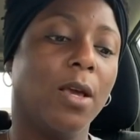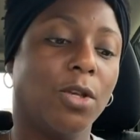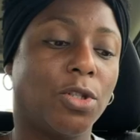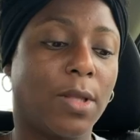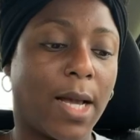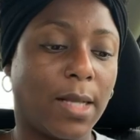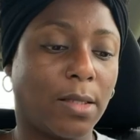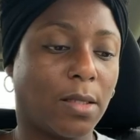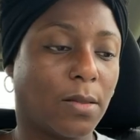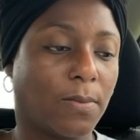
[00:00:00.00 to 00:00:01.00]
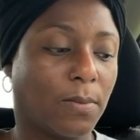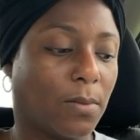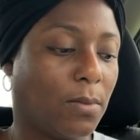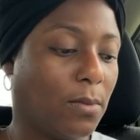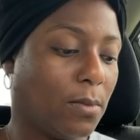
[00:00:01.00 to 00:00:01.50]
So that's
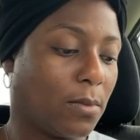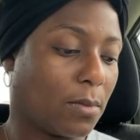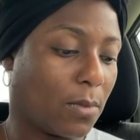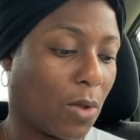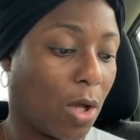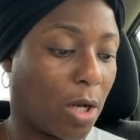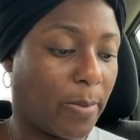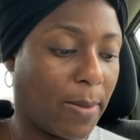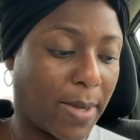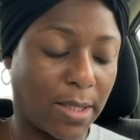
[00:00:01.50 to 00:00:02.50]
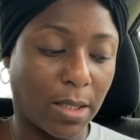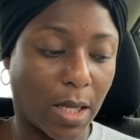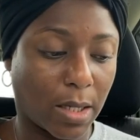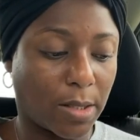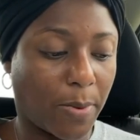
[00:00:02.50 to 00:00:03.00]
going to be my
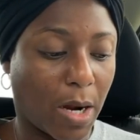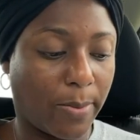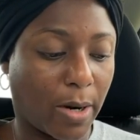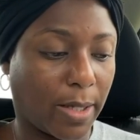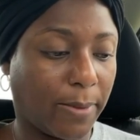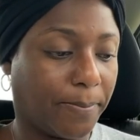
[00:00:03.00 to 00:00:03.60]
deluxe pod party.